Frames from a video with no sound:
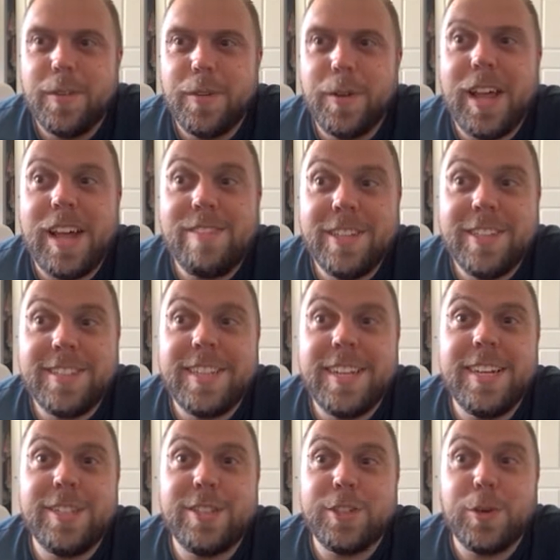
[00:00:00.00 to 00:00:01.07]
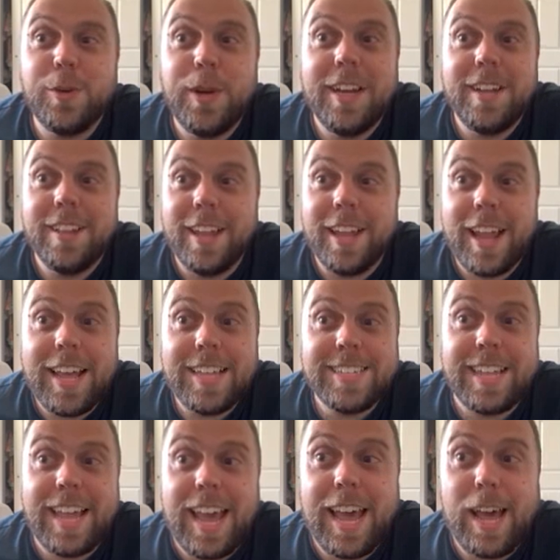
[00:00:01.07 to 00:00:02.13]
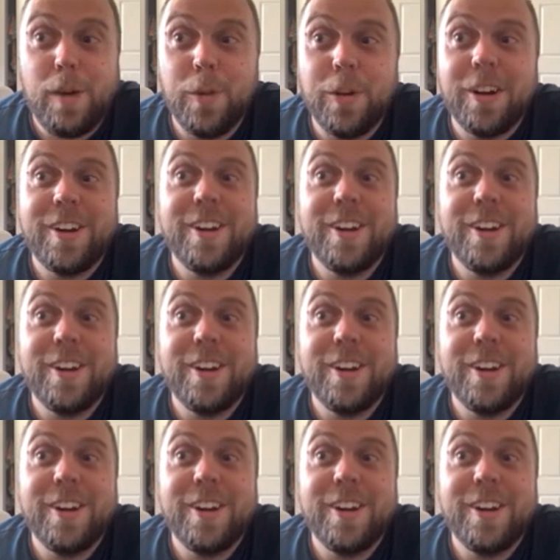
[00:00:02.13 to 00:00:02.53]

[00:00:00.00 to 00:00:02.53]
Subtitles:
well, I haven't seen his tweet in the last hour.